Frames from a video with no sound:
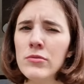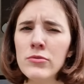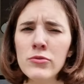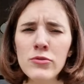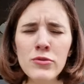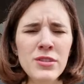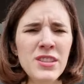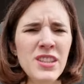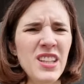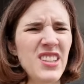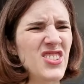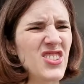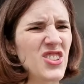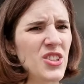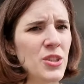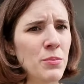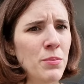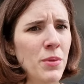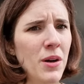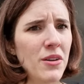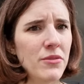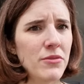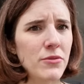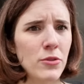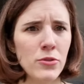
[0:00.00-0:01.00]
Do you say chip
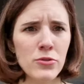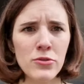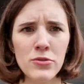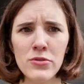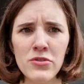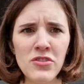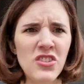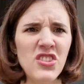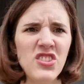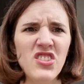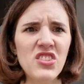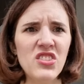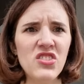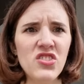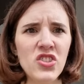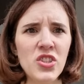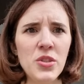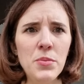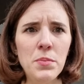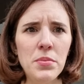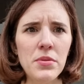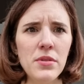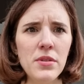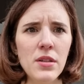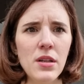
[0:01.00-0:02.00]
off or do you just say
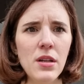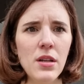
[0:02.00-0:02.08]
cheap?